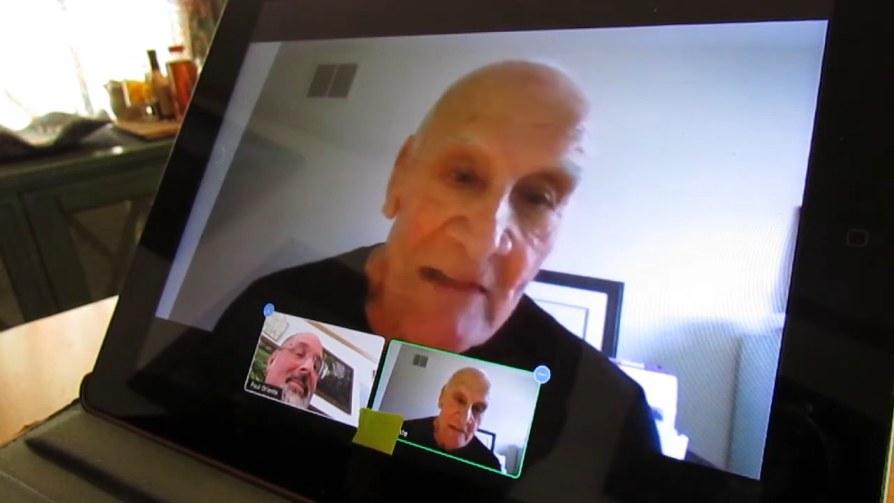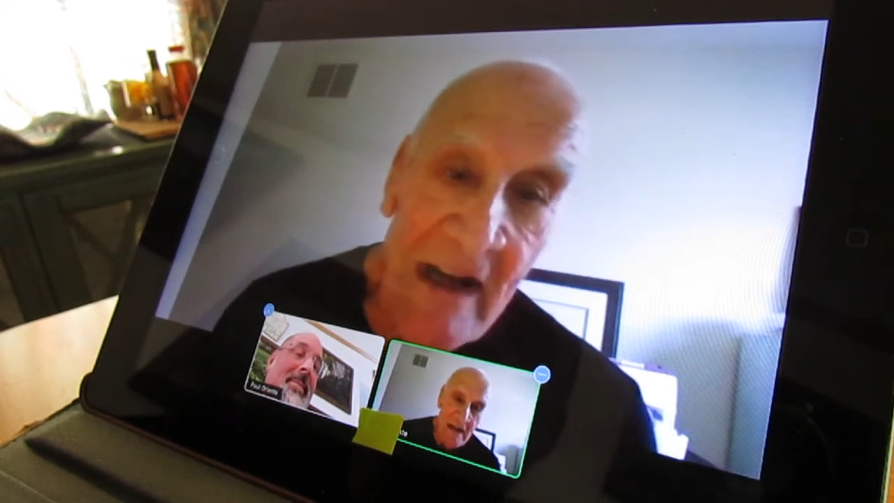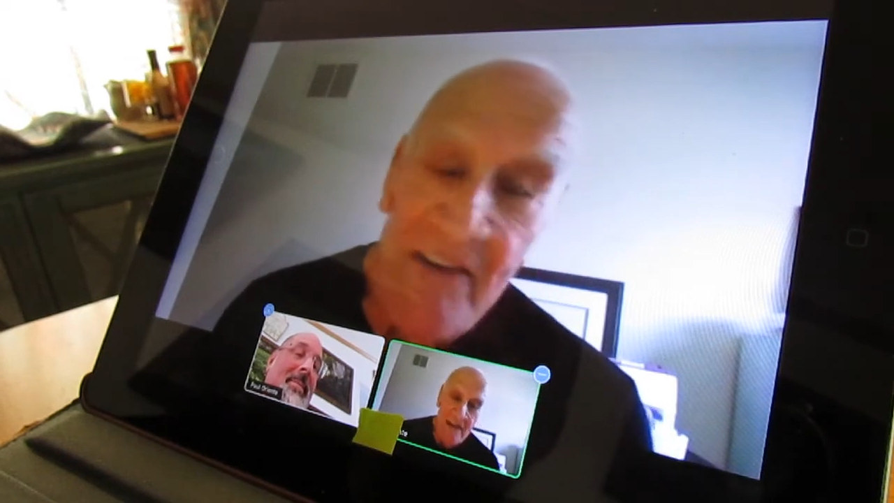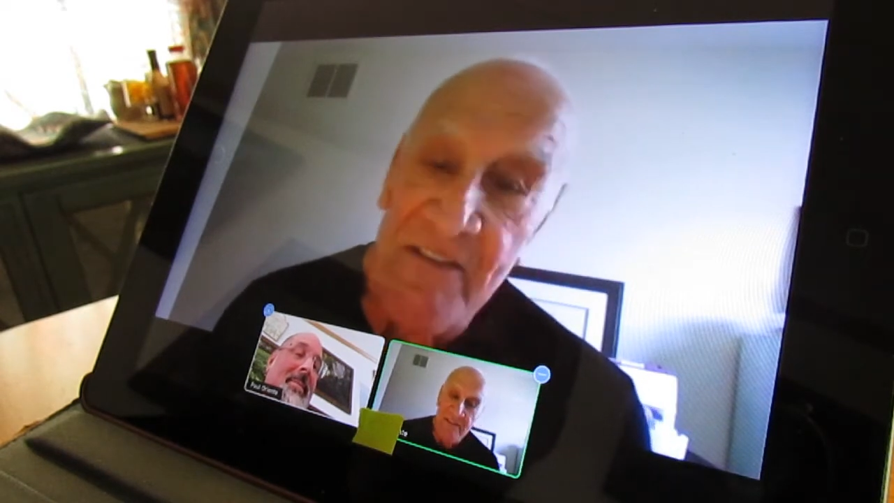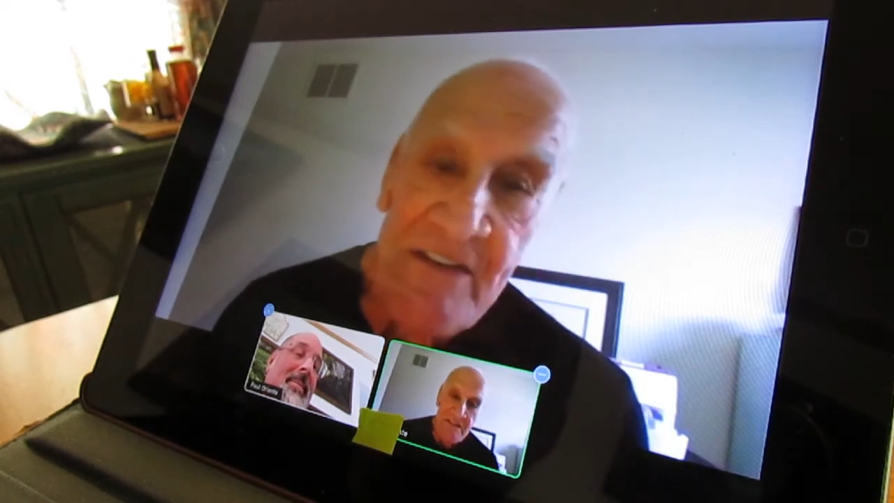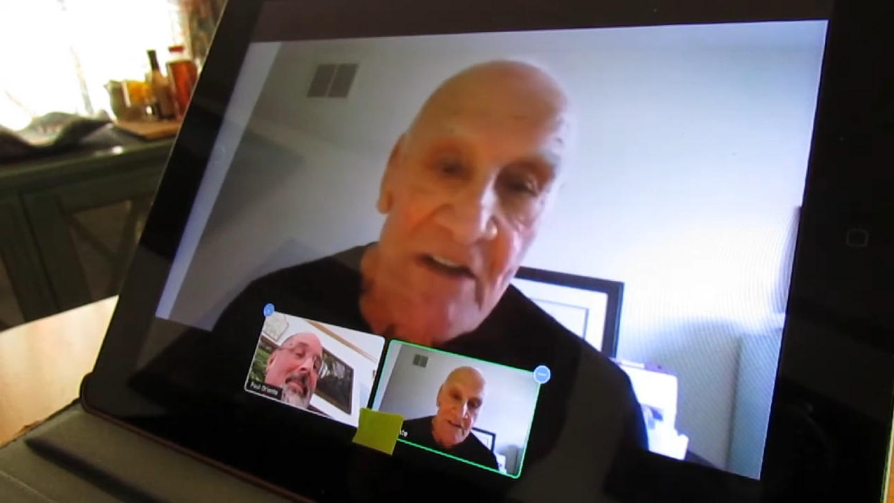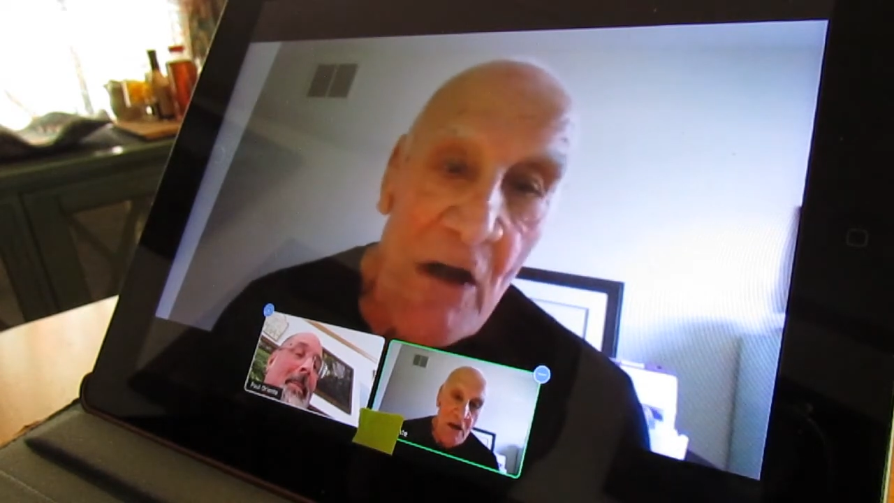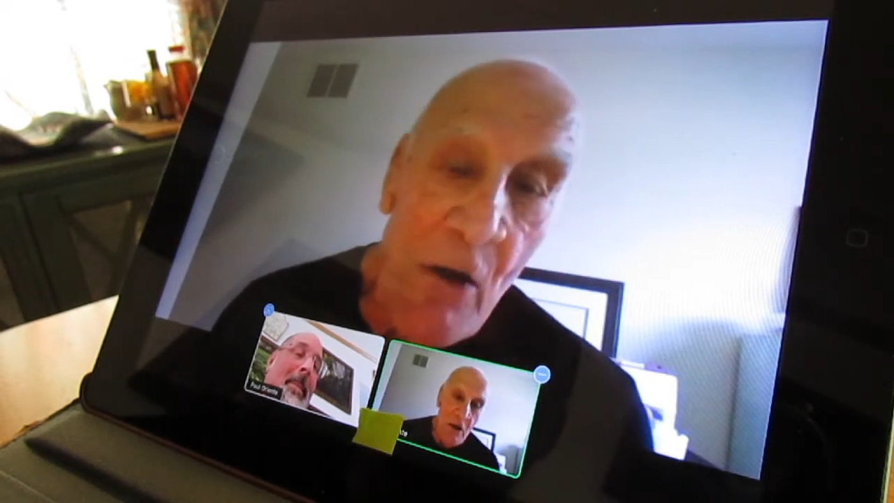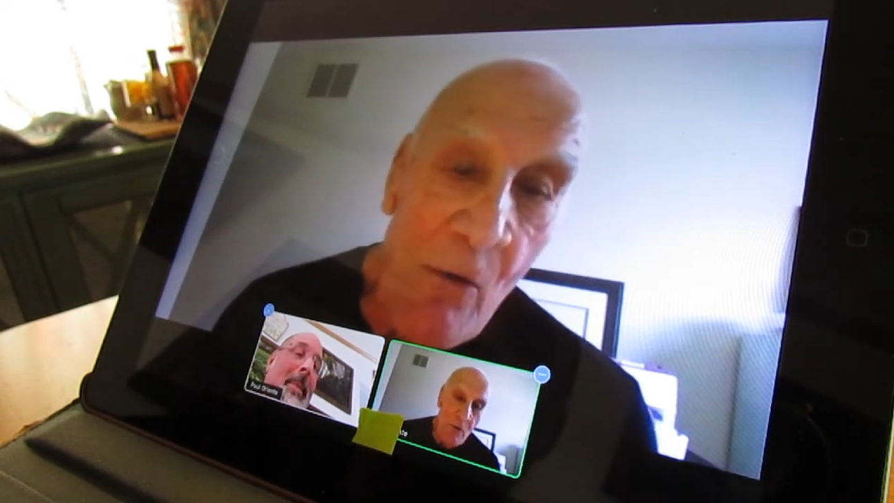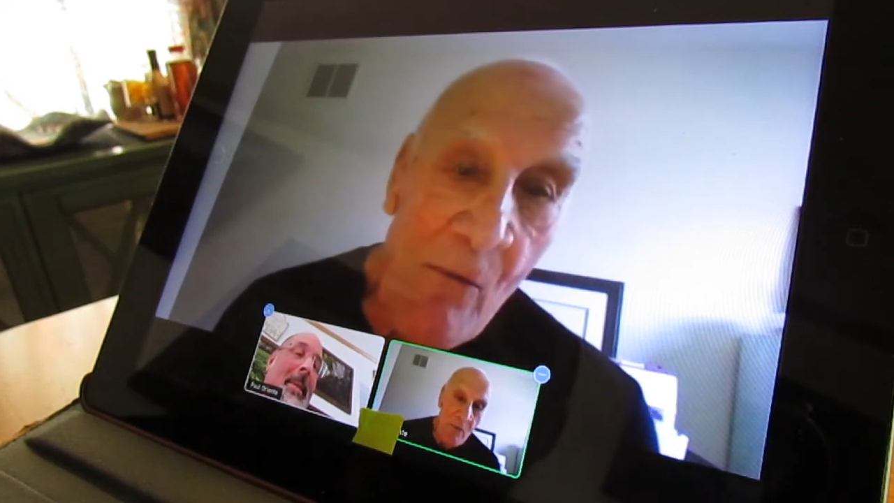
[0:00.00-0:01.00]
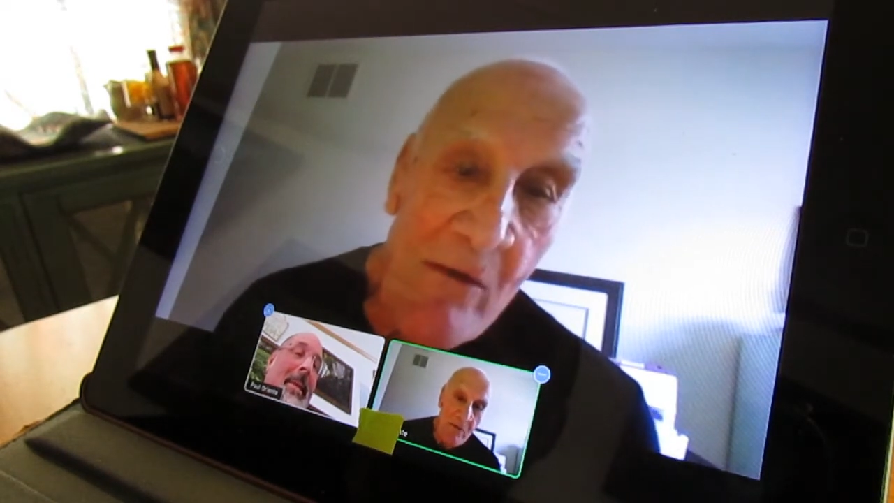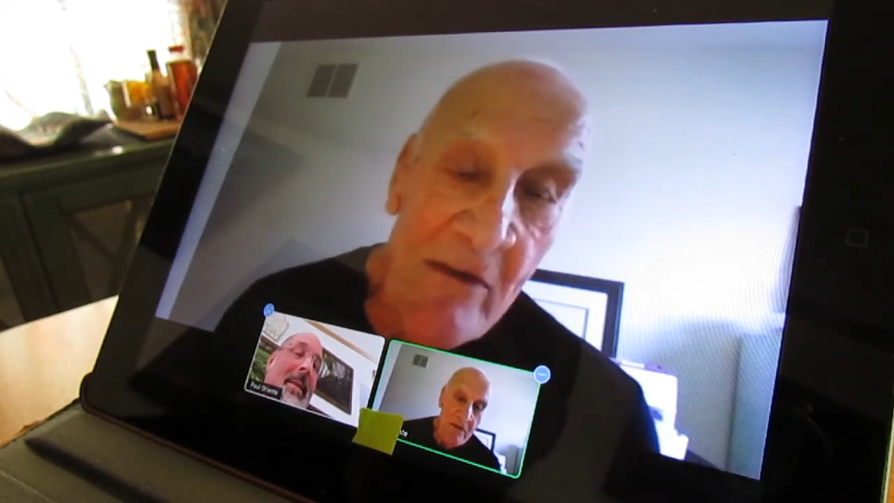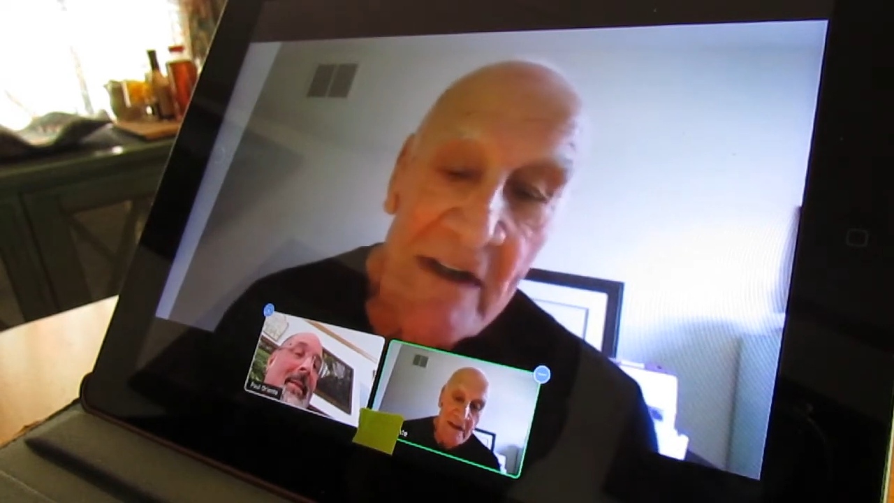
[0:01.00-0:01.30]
I said, "No."